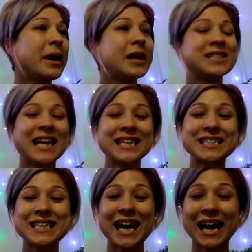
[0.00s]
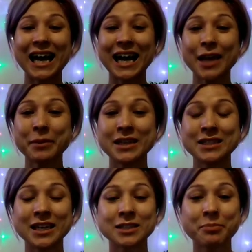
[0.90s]
It takes time, it
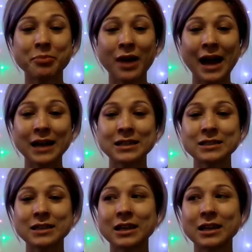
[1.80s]
takes practice,